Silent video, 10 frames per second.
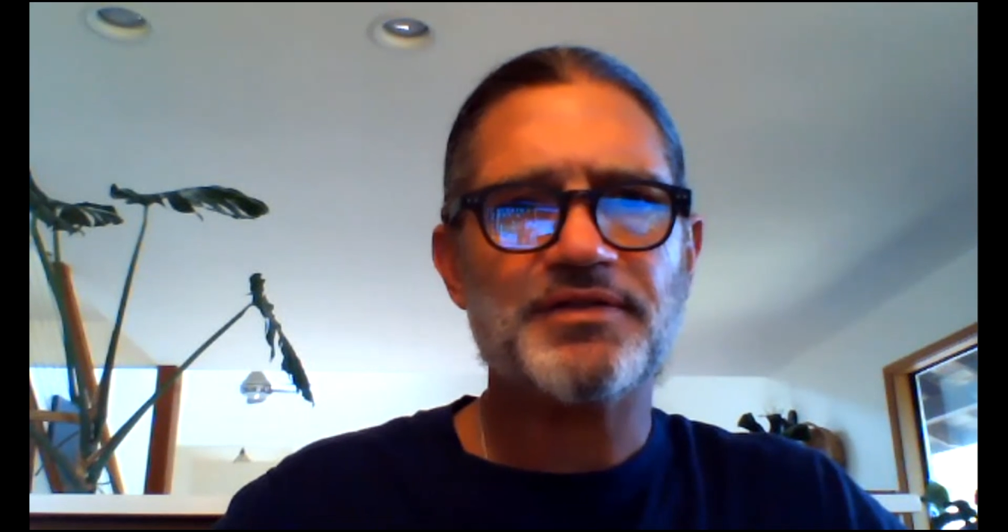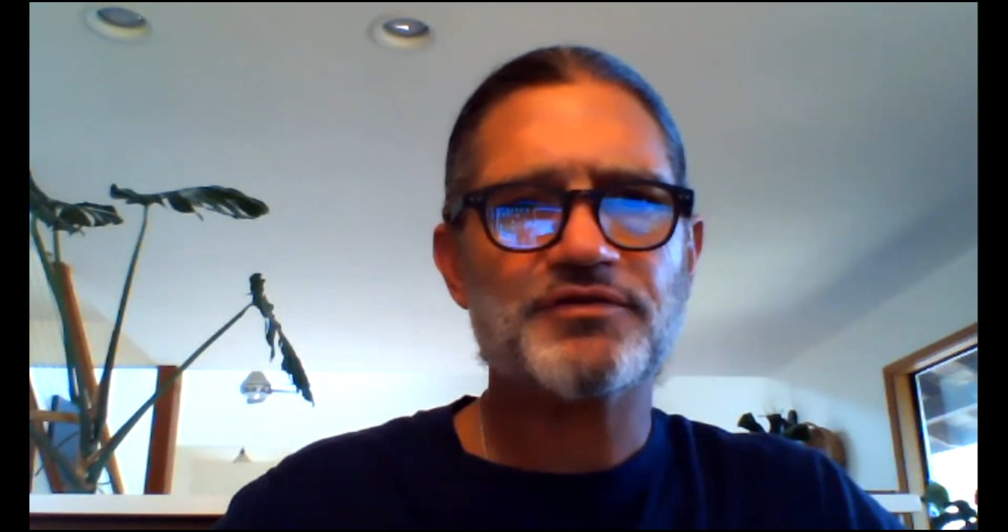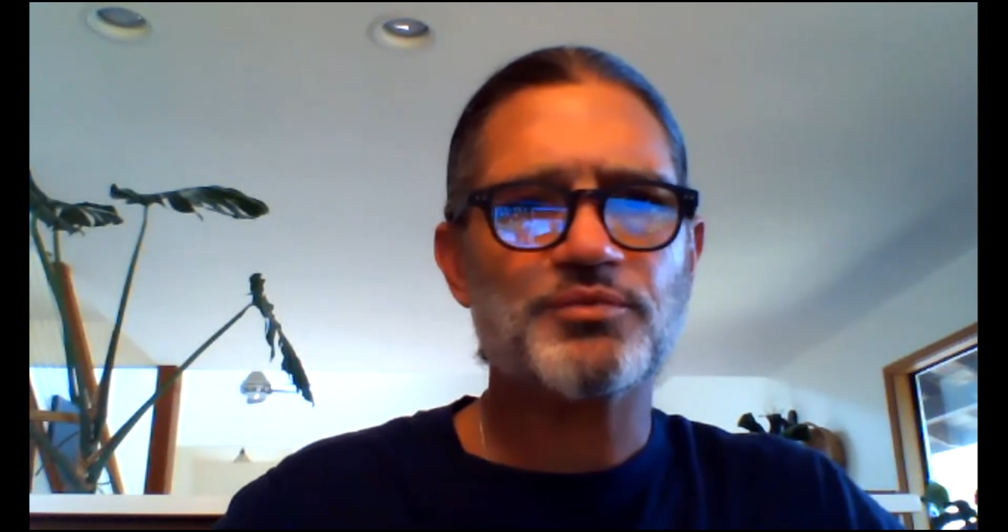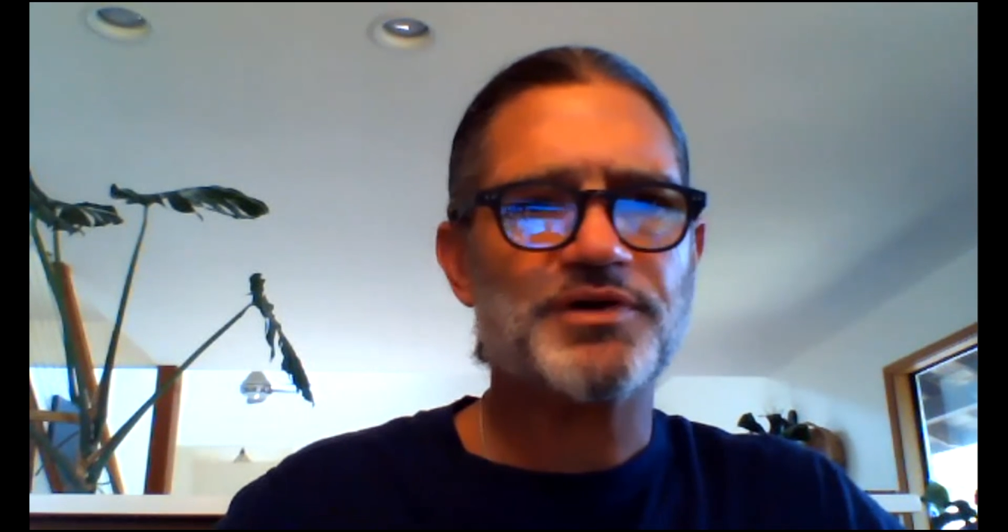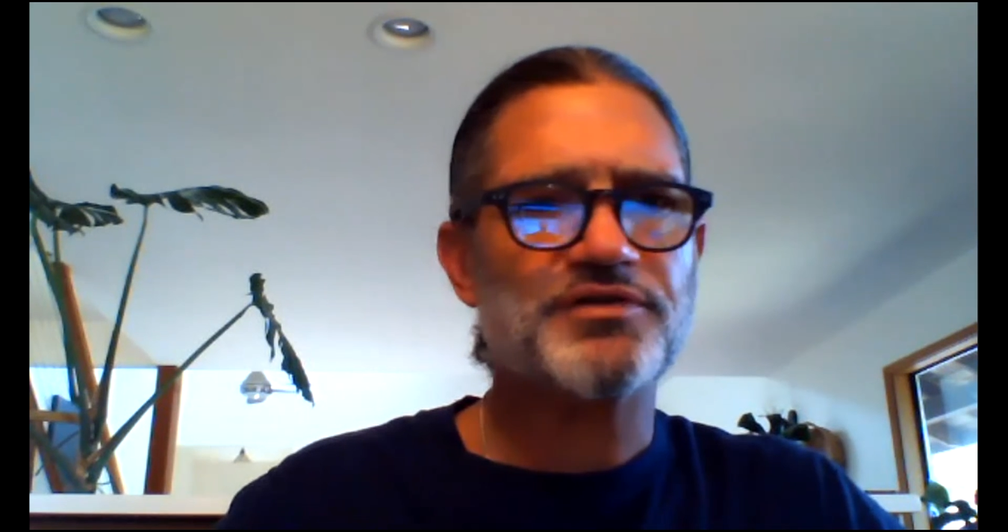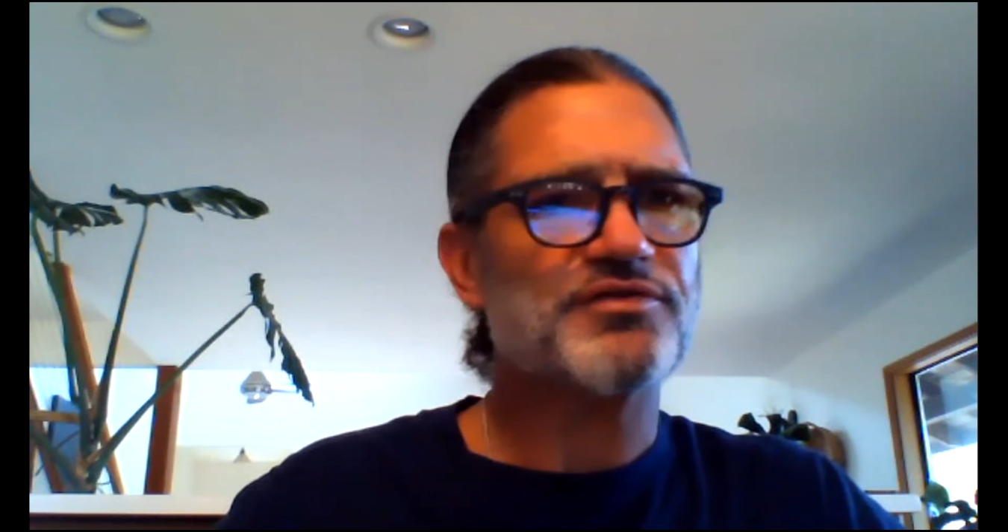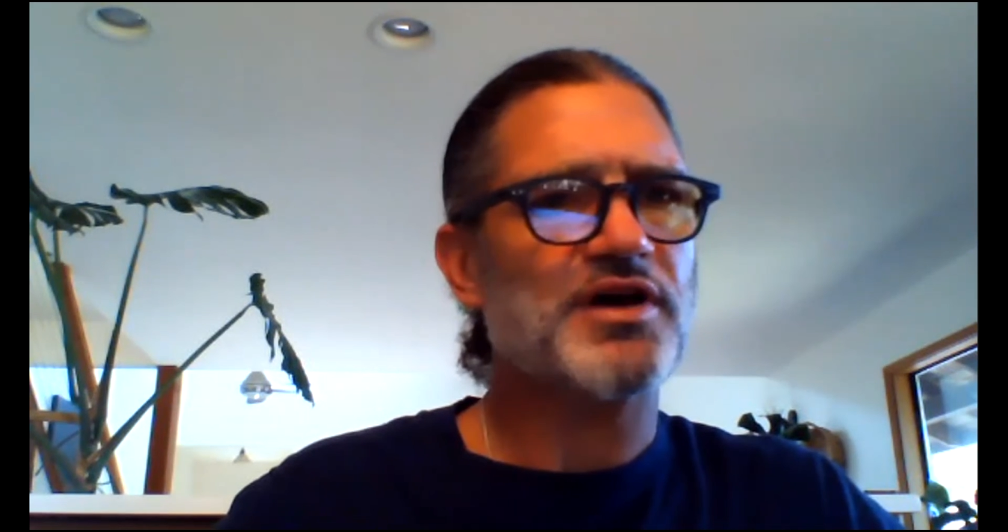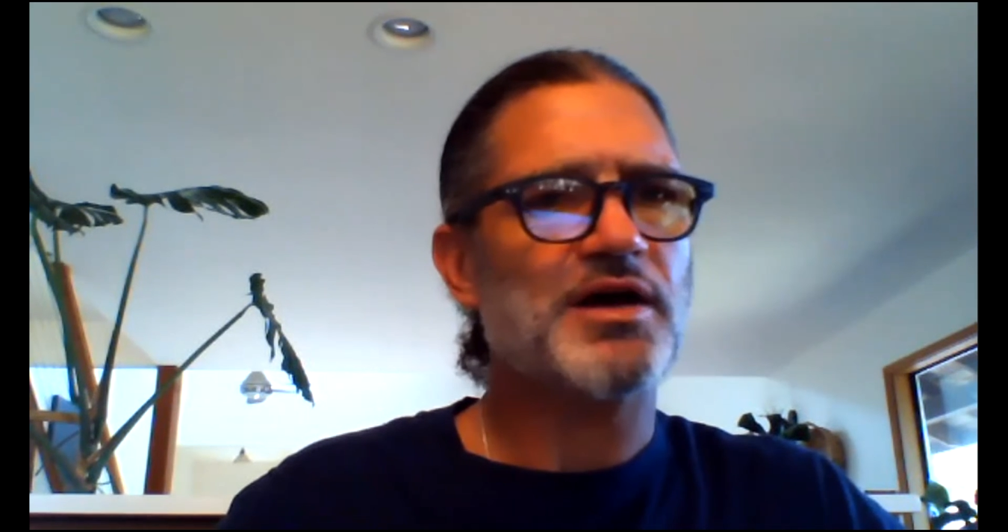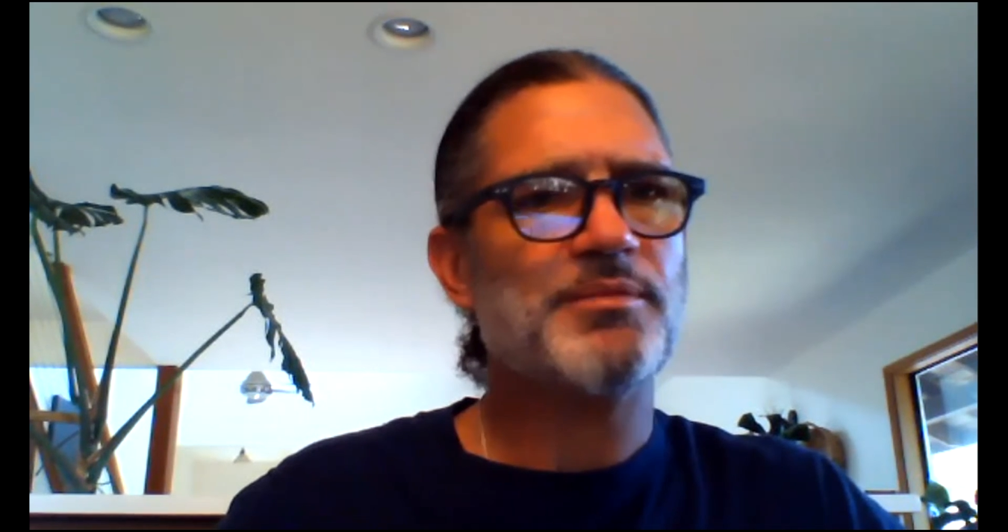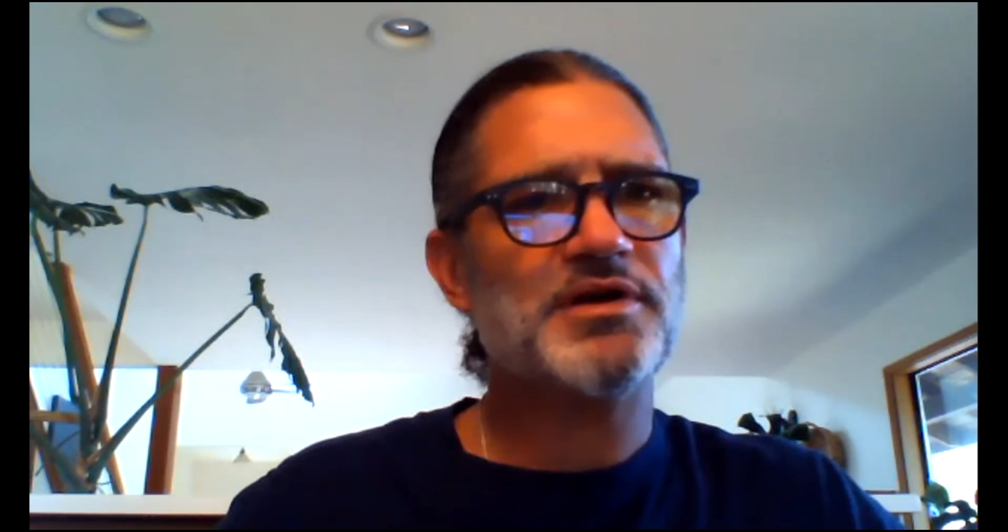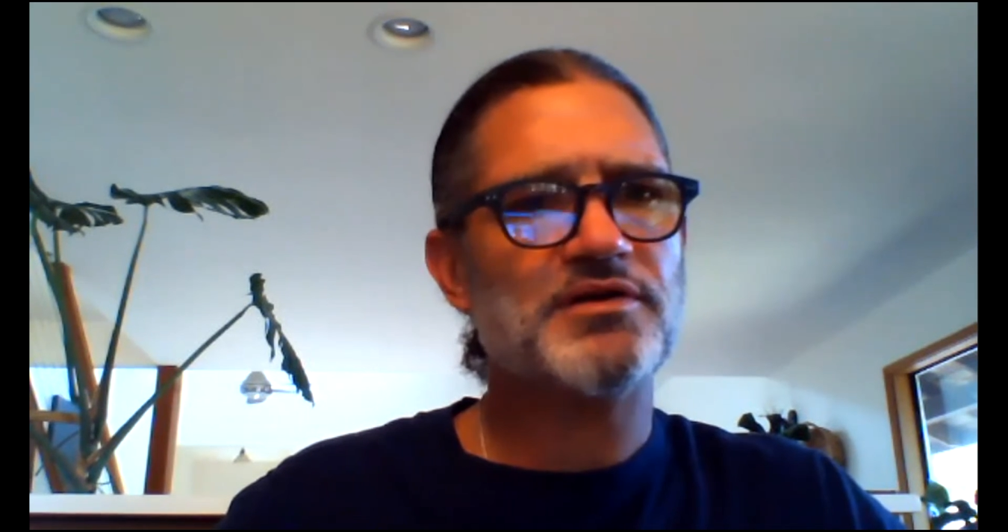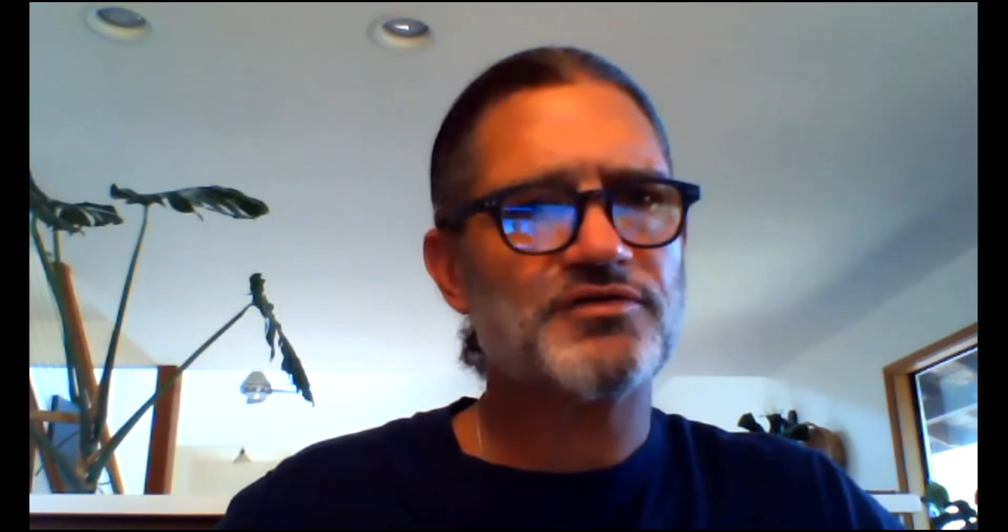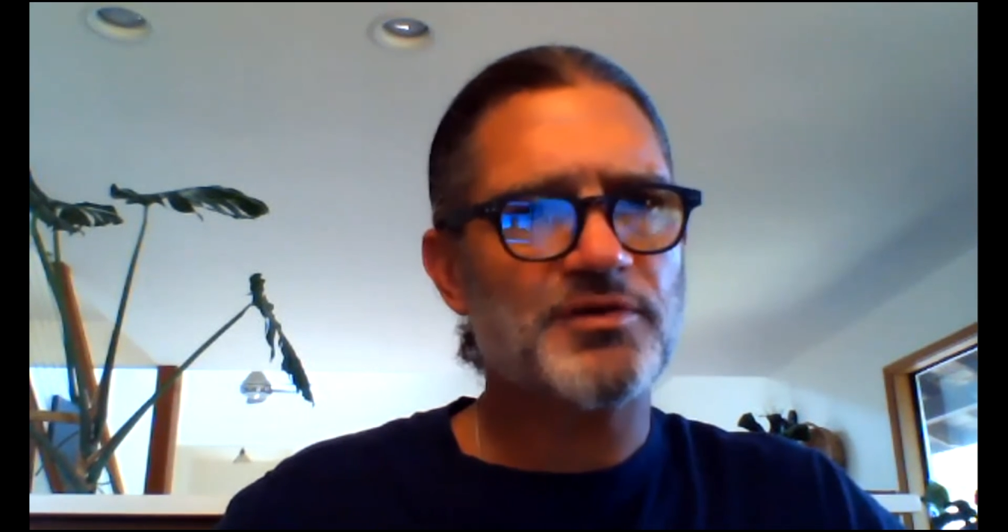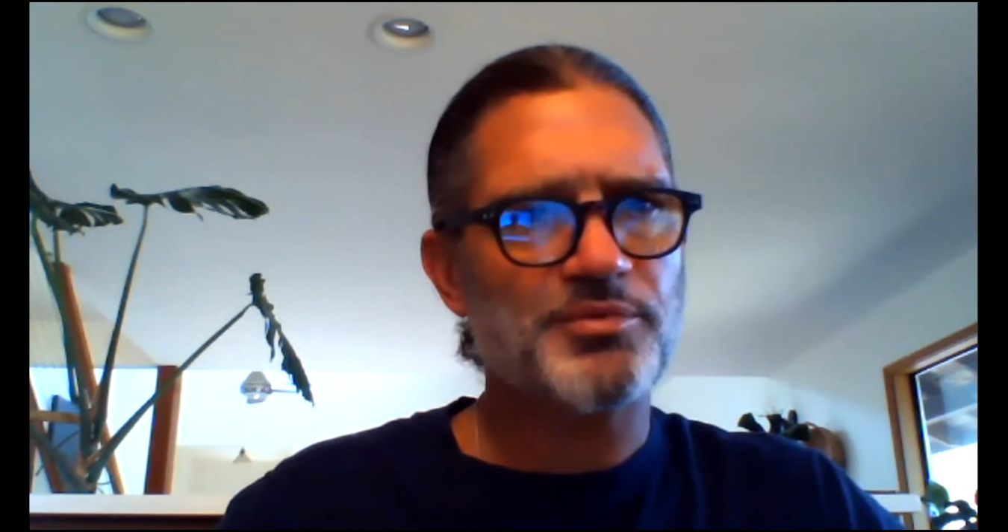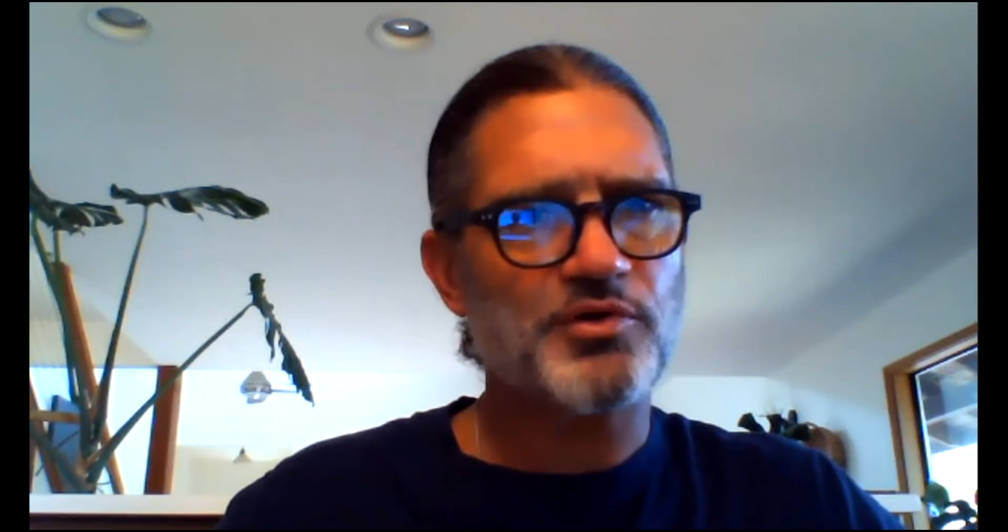this week's assignment is
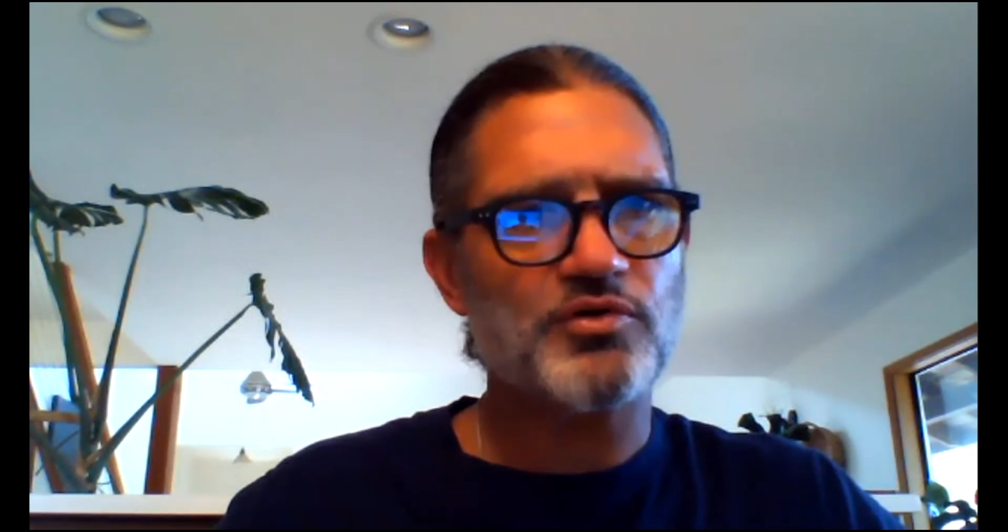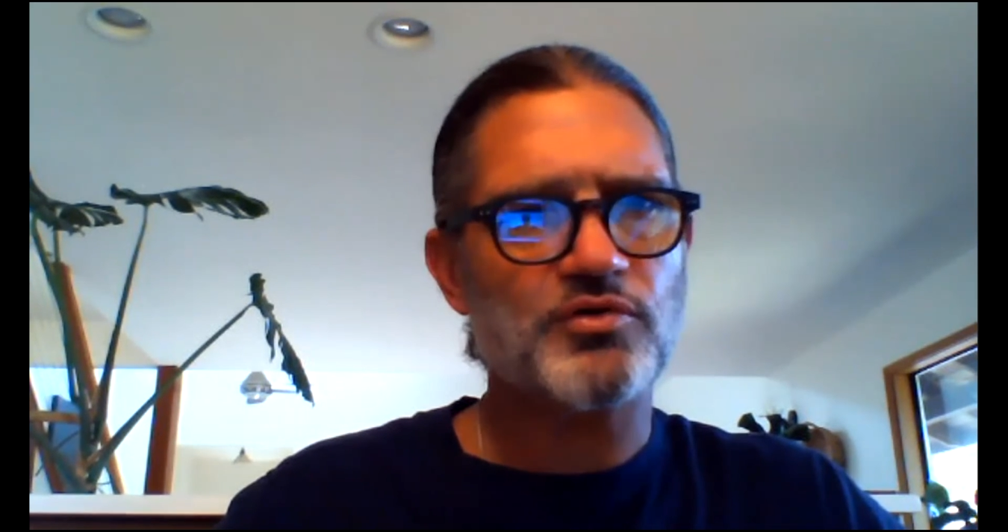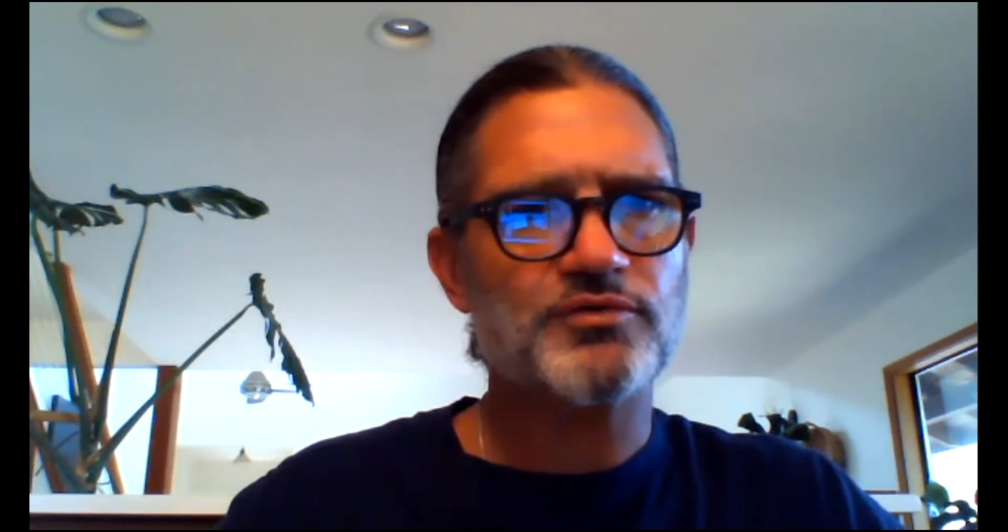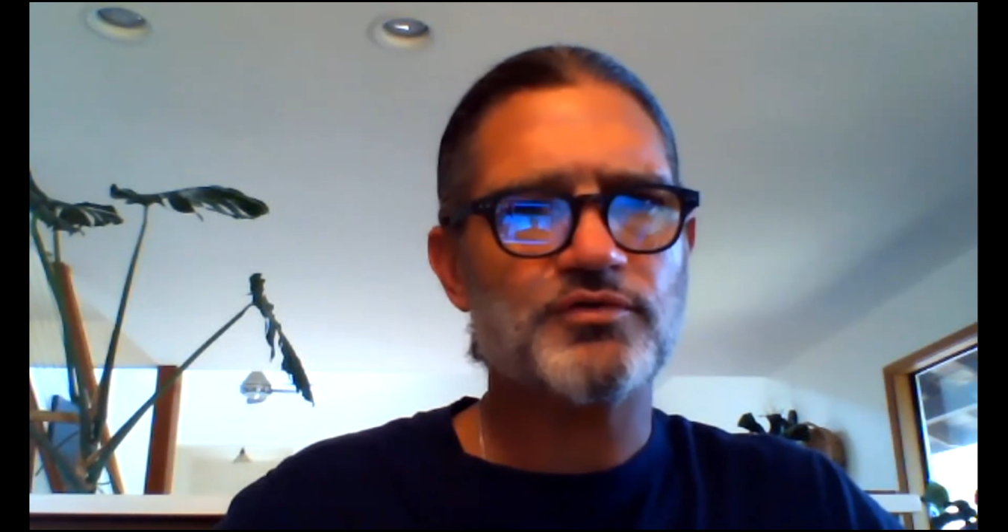typical